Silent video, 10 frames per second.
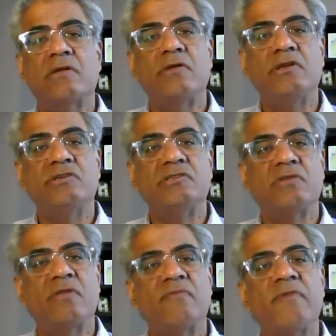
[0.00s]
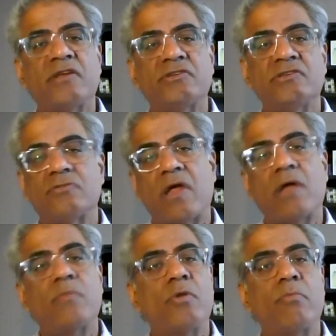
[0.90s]
secretions or infections or
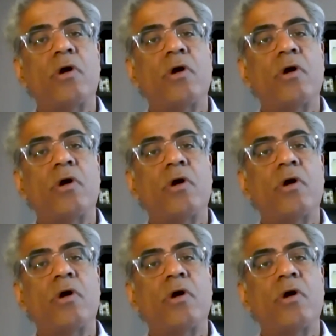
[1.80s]
airborne